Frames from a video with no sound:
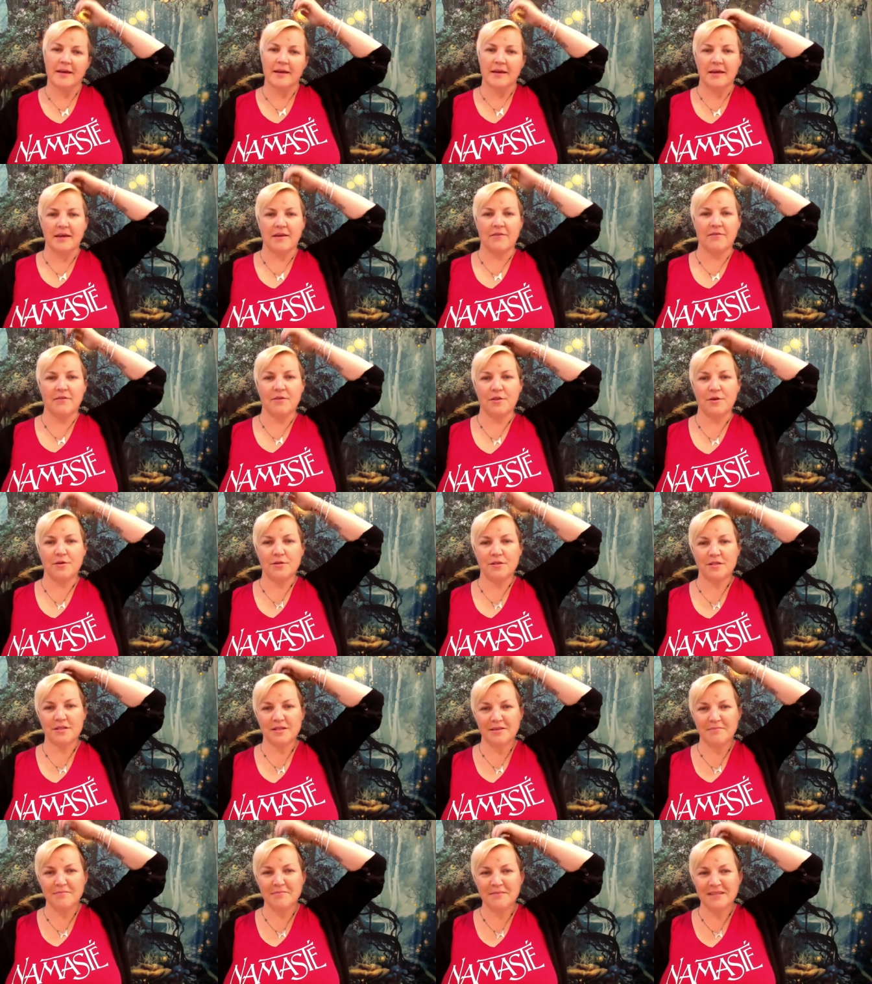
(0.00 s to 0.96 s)
Even though
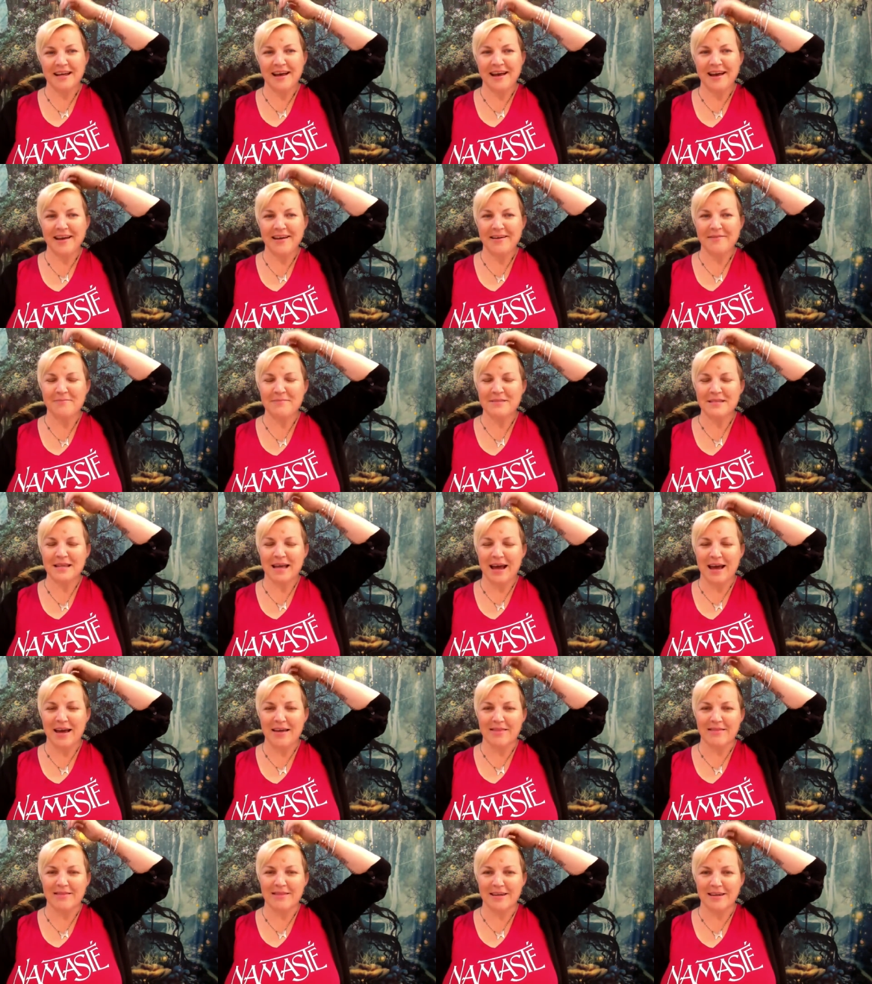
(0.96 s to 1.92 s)
sometimes
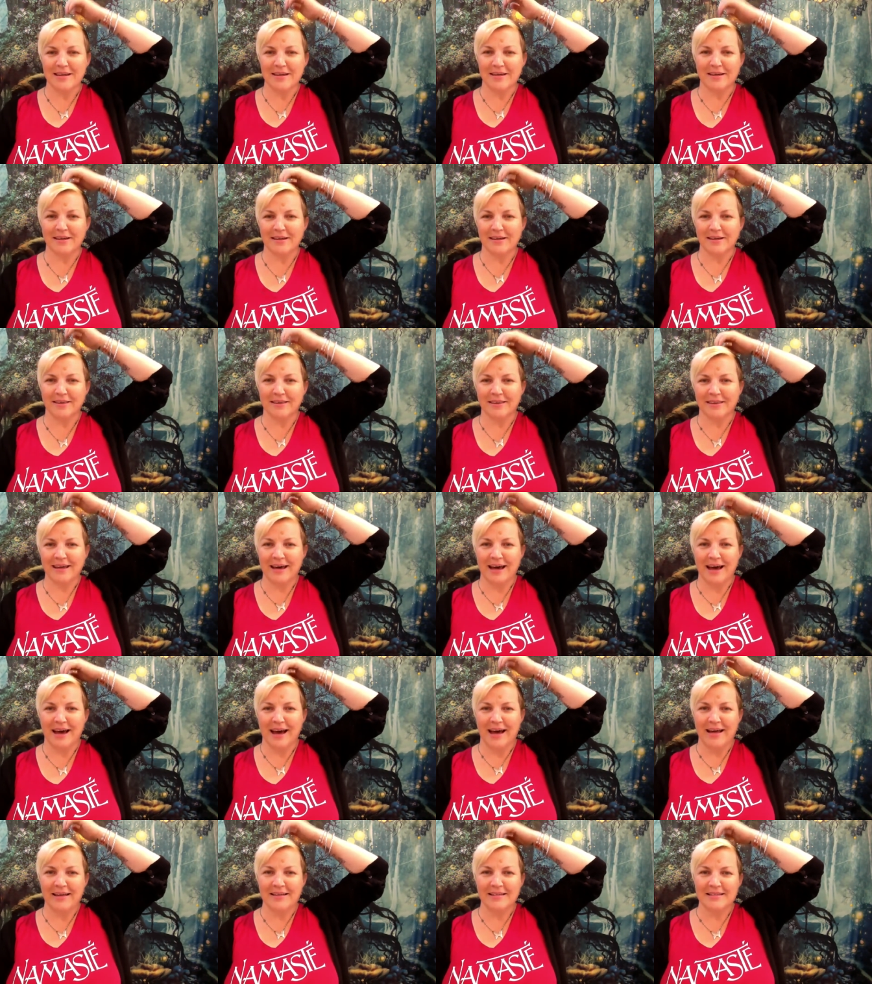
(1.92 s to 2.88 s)
I think
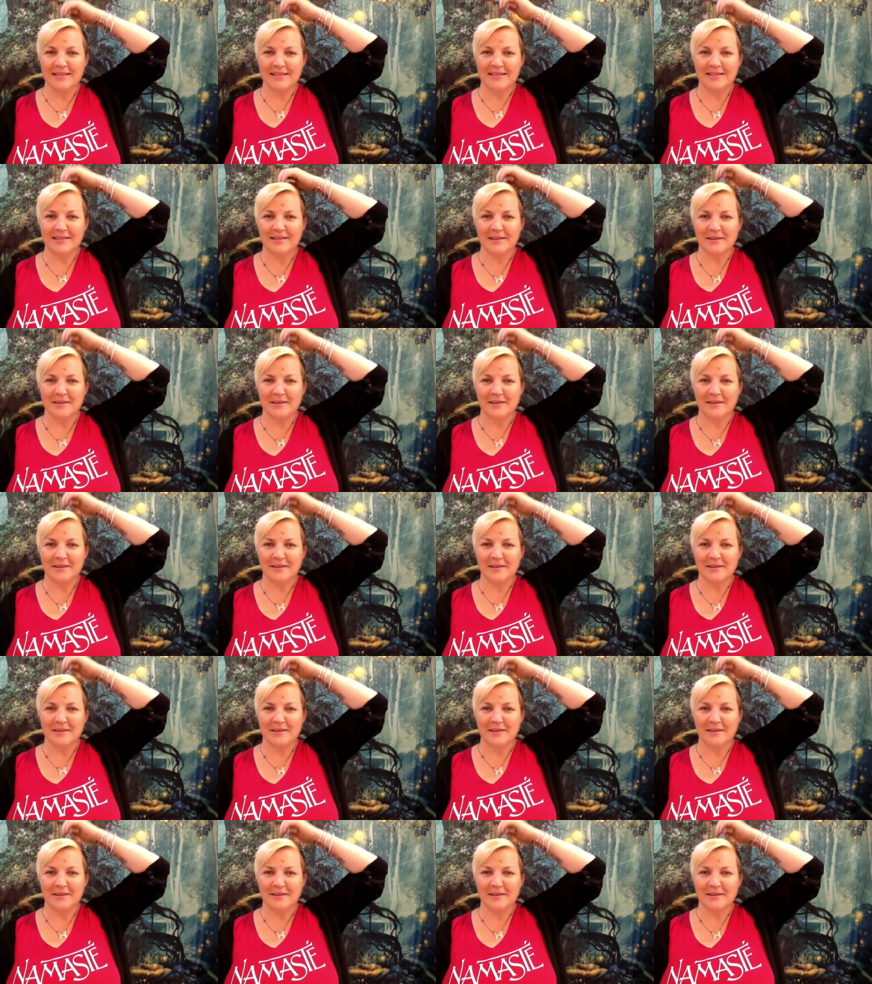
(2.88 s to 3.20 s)
that